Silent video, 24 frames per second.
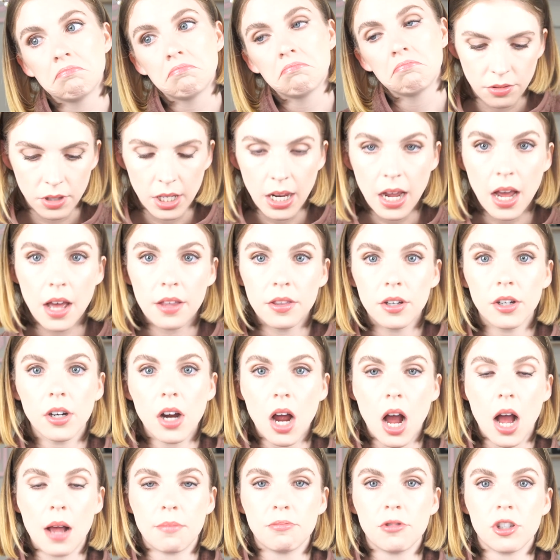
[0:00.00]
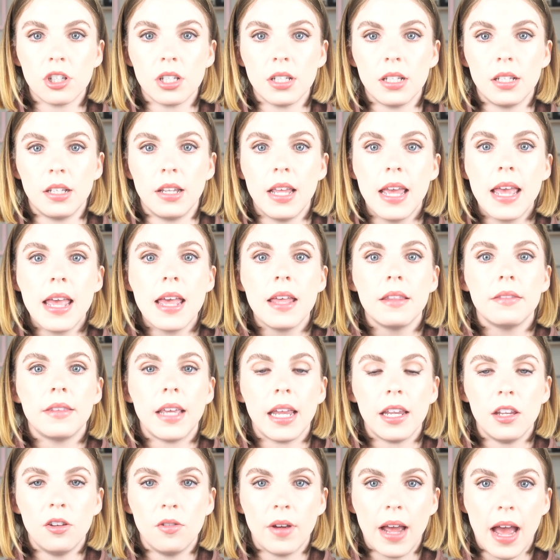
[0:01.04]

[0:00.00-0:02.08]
The other option that you